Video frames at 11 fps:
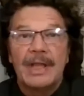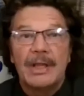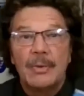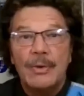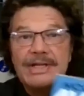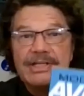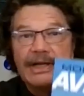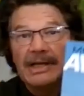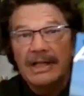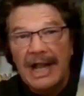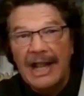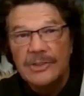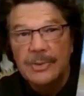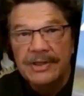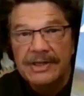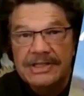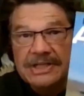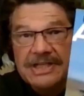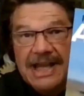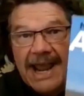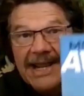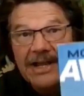reason Kyle's with this is the
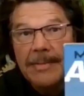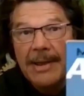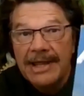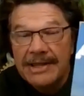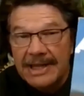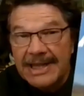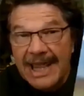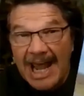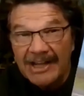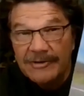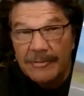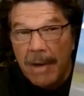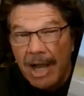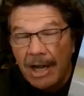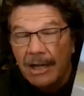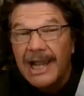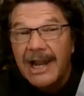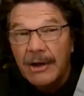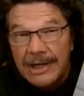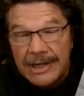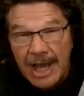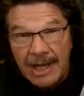AMA, the Academy of Model
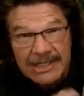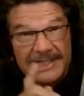Aeronautics.